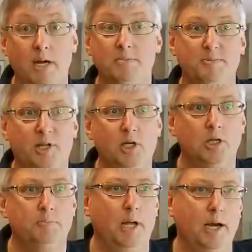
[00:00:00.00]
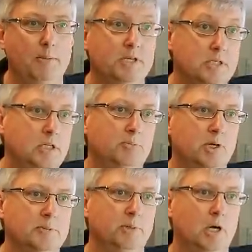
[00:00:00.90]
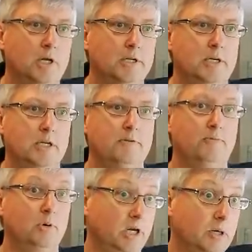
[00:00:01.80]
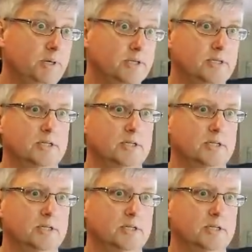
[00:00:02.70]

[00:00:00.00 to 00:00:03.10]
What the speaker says: My name is Peter Loop, and I'm the Senior Principal Architect for ERP